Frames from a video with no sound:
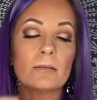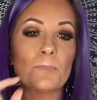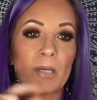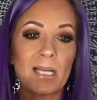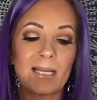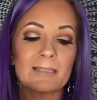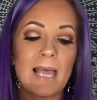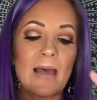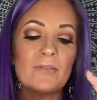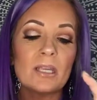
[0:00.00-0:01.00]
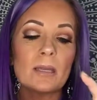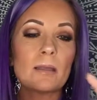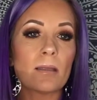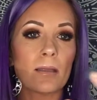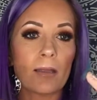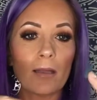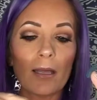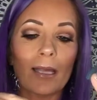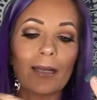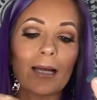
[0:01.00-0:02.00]
because having
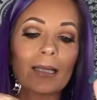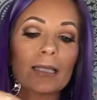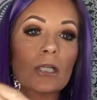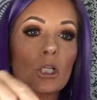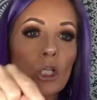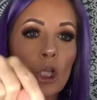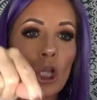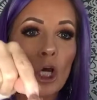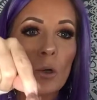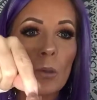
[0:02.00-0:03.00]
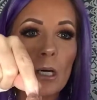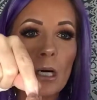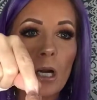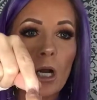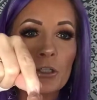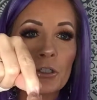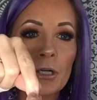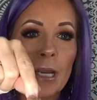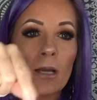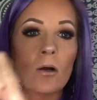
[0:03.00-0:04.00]
it a little lower on your
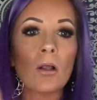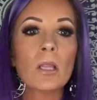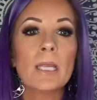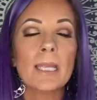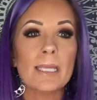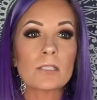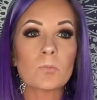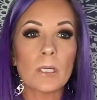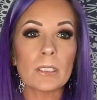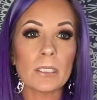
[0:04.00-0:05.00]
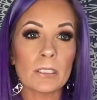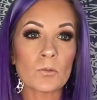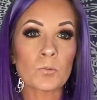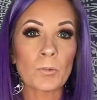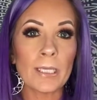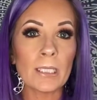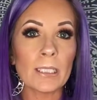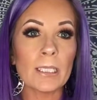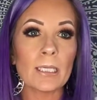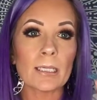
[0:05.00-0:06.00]
nail is what is
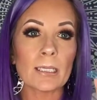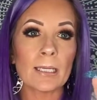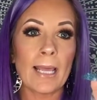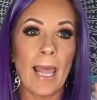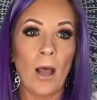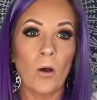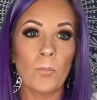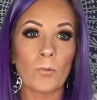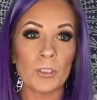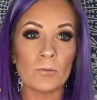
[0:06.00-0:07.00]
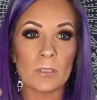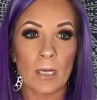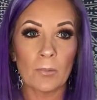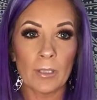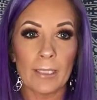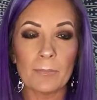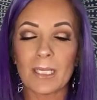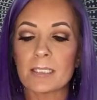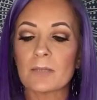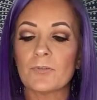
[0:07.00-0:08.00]
really gonna help when you double it.
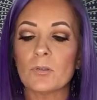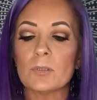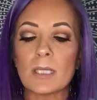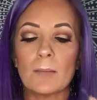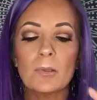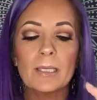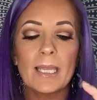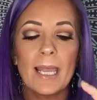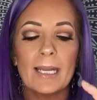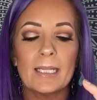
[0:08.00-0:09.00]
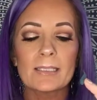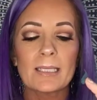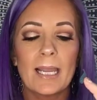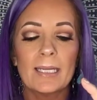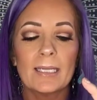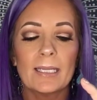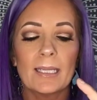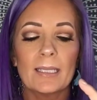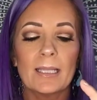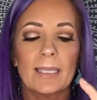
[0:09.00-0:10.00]
Because if you double it and it's kind of
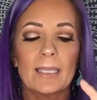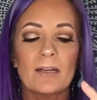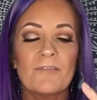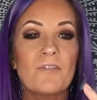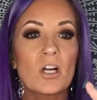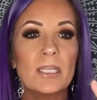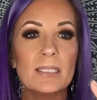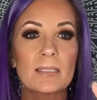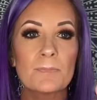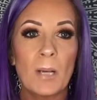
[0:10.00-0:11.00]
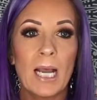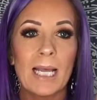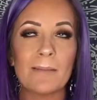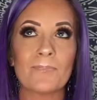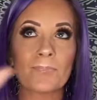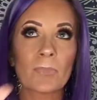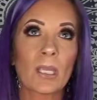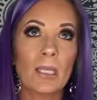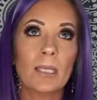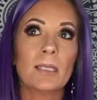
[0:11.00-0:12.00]
like in a funky spot,
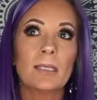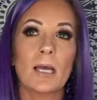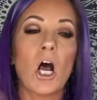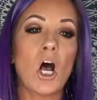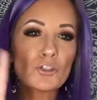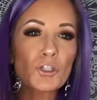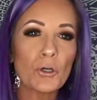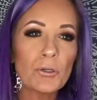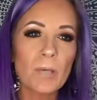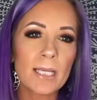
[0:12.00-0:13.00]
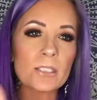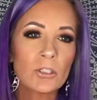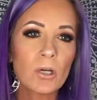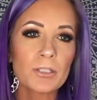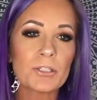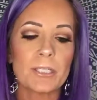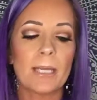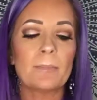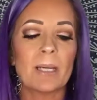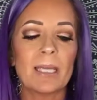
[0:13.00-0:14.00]
I'll show you guys and you'll
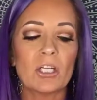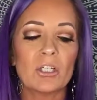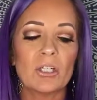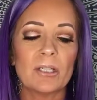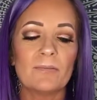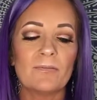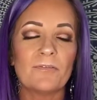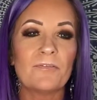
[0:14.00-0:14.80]
understand, but you could